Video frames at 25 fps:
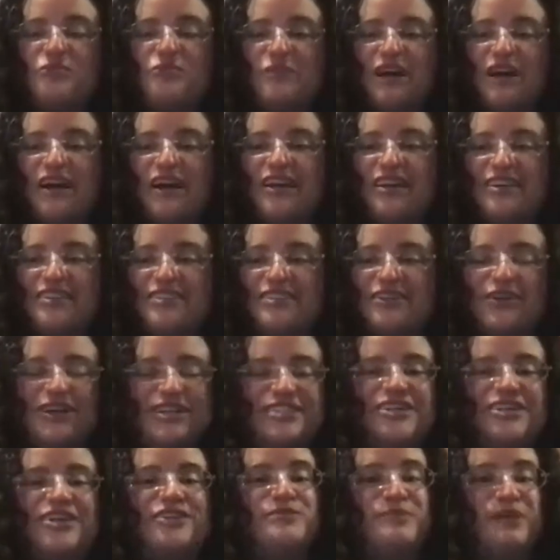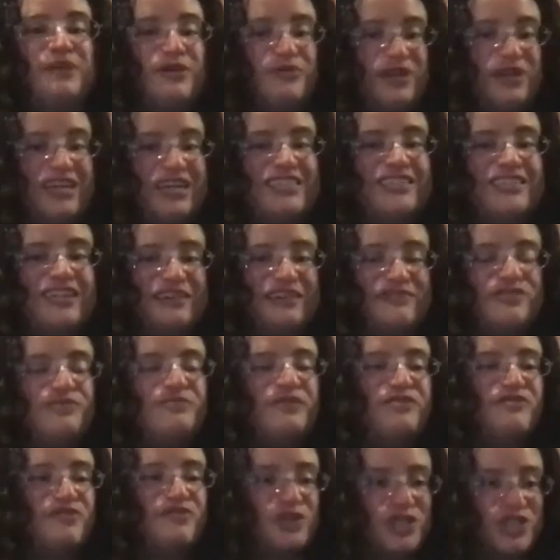I talked about what I did after
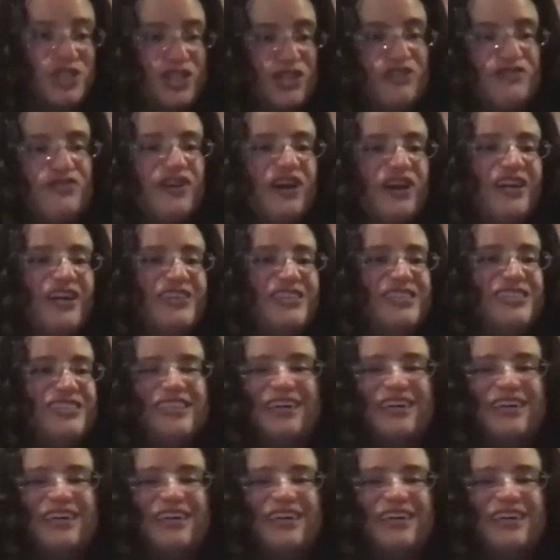my first year of college.